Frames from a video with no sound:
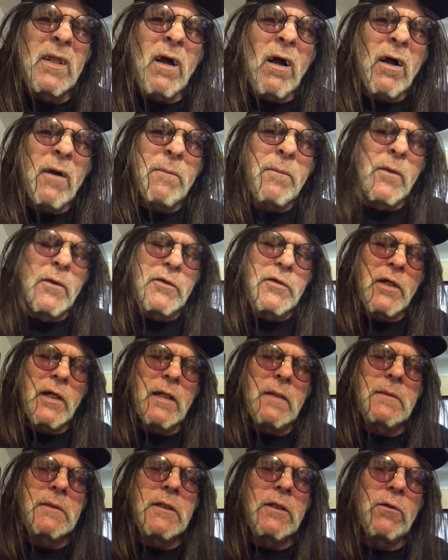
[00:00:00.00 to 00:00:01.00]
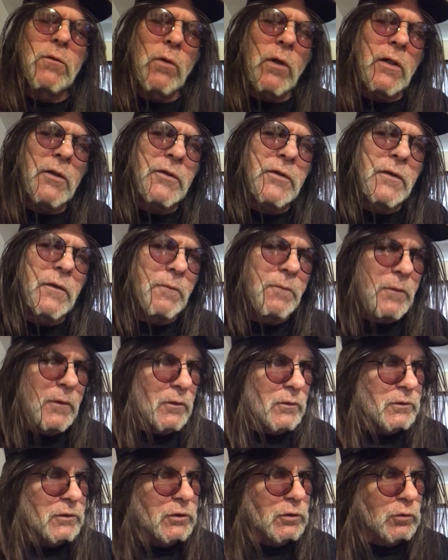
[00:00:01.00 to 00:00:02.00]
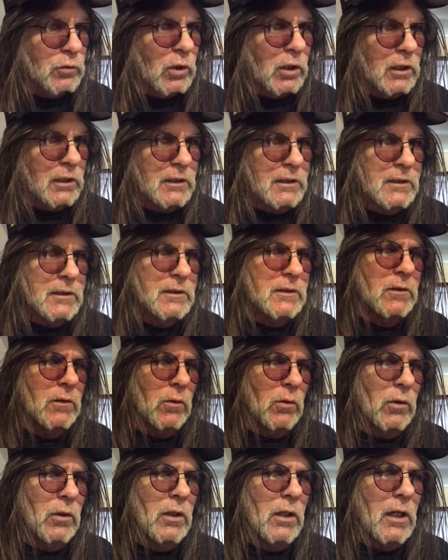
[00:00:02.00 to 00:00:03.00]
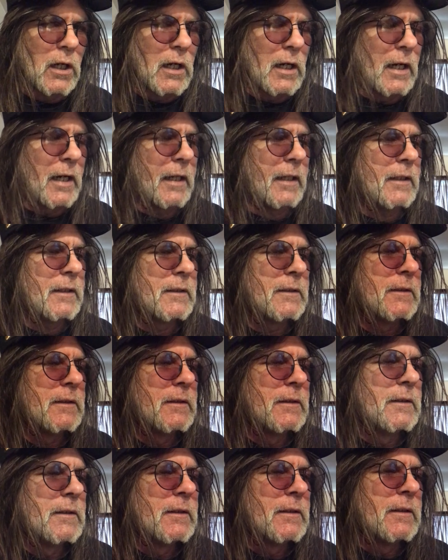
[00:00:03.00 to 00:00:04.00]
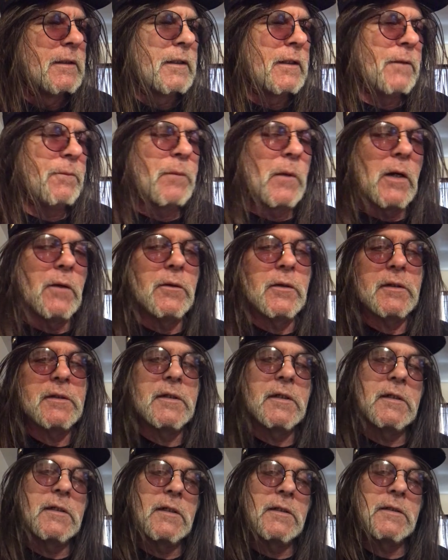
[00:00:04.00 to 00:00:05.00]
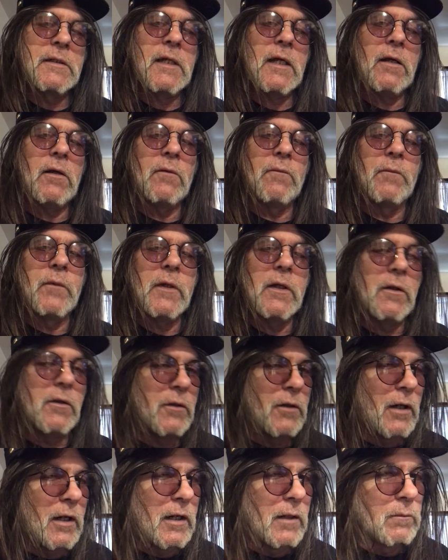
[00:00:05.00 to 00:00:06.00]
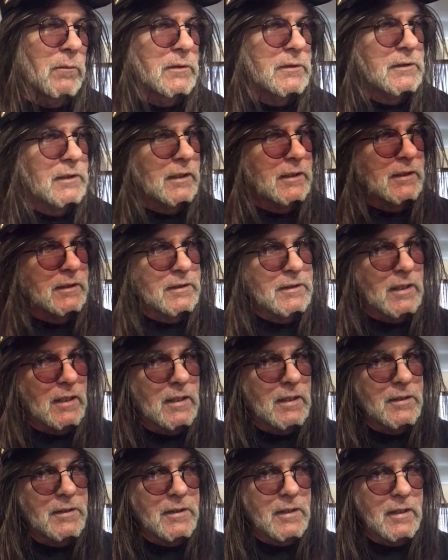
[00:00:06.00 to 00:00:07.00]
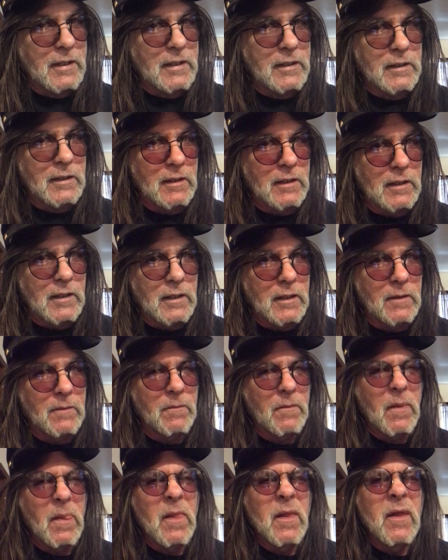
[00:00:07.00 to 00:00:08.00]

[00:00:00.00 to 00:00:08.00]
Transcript: Oftentimes he'd go out to the field drunk or high. He found it, she goes, hell, Vietnam was like a dang, uh,